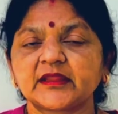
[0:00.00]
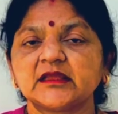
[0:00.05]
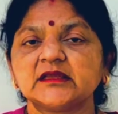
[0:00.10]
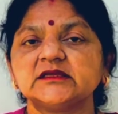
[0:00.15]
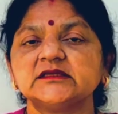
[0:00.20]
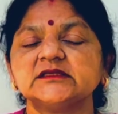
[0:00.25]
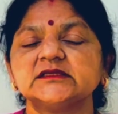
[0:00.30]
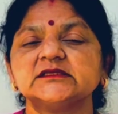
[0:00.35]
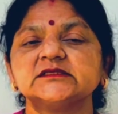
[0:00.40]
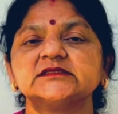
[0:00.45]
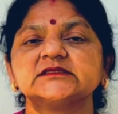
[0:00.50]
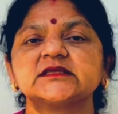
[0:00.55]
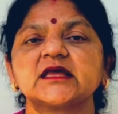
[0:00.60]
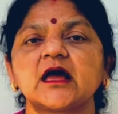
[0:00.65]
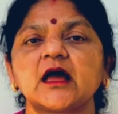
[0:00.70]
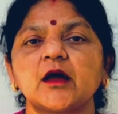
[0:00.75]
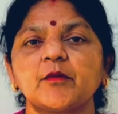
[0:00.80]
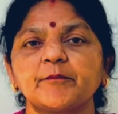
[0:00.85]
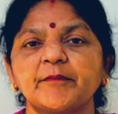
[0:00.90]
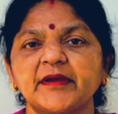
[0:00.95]
he
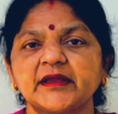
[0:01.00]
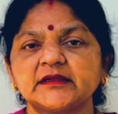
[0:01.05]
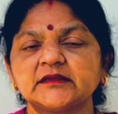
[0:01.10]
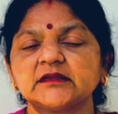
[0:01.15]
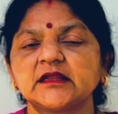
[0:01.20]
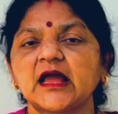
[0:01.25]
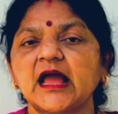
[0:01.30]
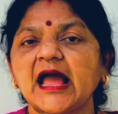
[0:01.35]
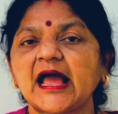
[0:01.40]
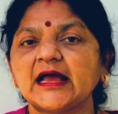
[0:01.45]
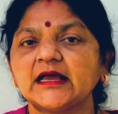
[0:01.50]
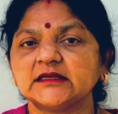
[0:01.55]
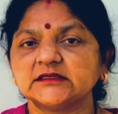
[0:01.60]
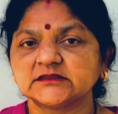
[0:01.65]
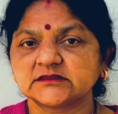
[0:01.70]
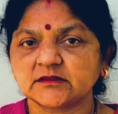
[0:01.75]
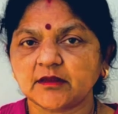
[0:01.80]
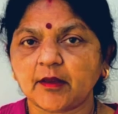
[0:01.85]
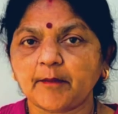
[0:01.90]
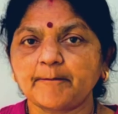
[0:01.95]
is dressed
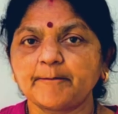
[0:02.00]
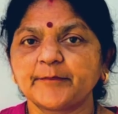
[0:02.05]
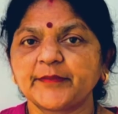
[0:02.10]
like a